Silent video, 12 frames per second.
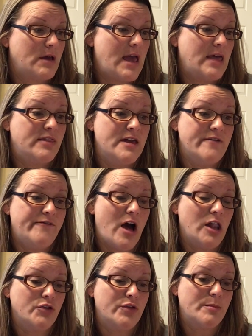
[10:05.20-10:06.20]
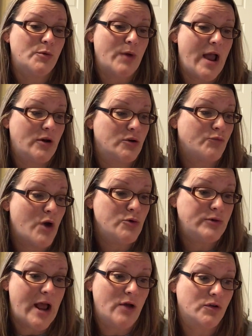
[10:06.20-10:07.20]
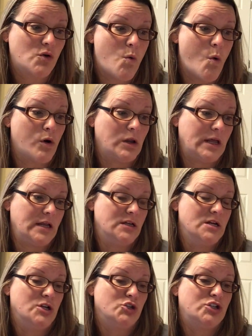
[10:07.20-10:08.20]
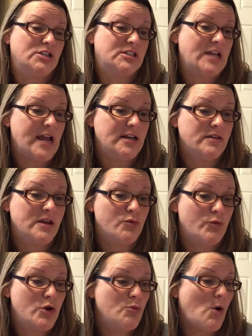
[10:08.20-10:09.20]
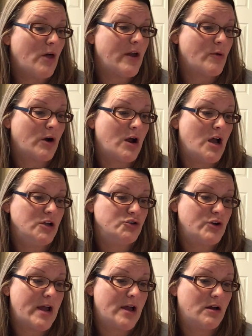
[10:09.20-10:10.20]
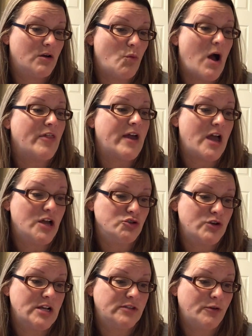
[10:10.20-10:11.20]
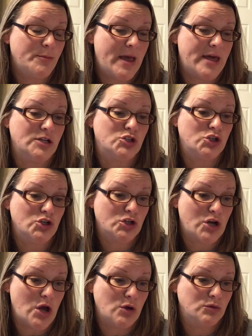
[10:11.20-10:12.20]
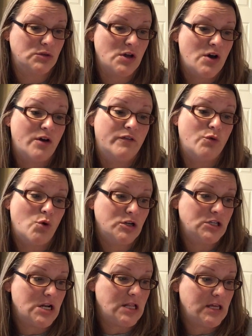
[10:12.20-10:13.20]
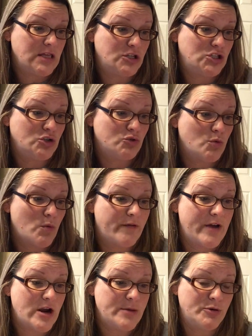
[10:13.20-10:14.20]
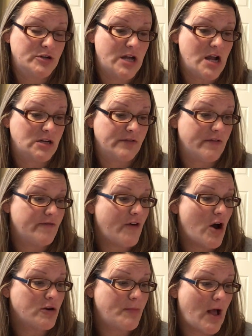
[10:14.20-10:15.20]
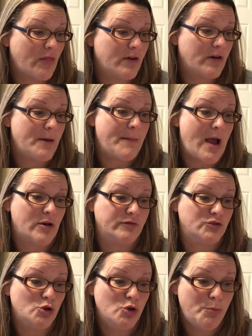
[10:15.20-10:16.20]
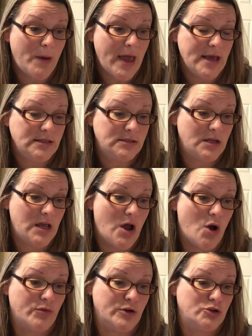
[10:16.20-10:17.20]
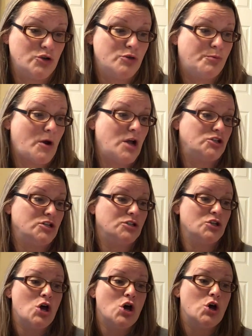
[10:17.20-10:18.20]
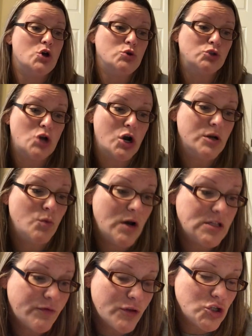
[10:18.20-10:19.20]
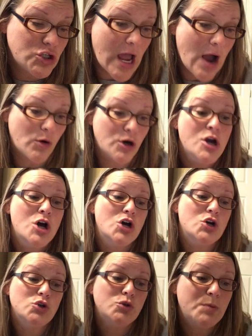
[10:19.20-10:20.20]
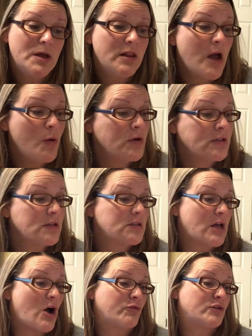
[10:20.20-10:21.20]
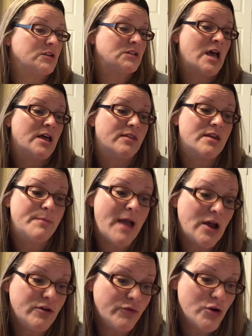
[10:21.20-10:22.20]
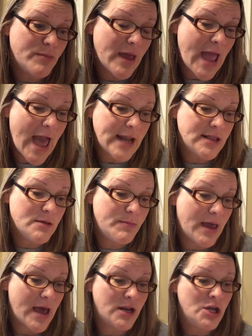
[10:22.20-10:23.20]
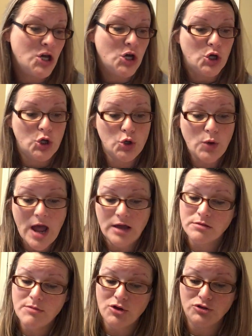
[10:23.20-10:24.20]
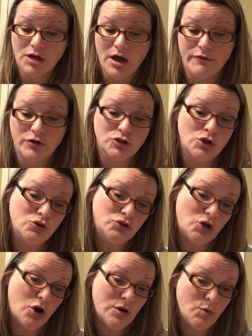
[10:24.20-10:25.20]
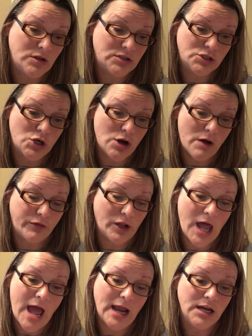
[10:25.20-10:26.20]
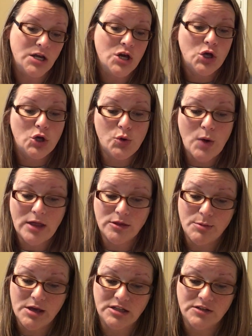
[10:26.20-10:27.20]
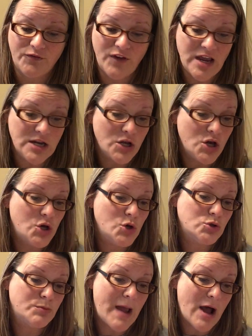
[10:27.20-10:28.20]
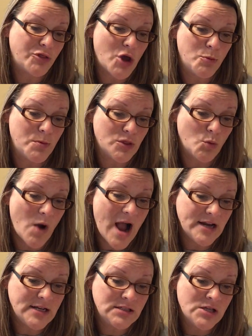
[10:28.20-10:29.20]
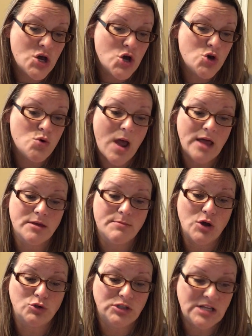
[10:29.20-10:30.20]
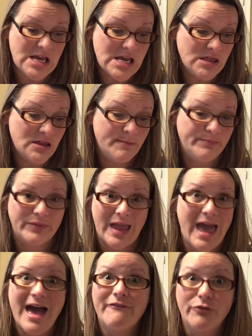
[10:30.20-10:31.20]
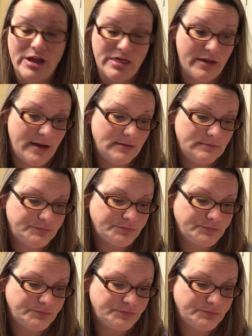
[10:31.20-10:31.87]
and then followed them around and wrote down the quarreling. She stayed in their room while they undressed for bed and took notes. Fortunately, the children were very productive and fought about the amount of toothpaste on their toothbrushes, whose turn it was for the shower, whose pillow was the softest, the amount of room they had in the bed, who had the most covers, whose turn it was to turn off the light, who had the biggest feet, whose mouth opened the widest, who had the most teeth, everything.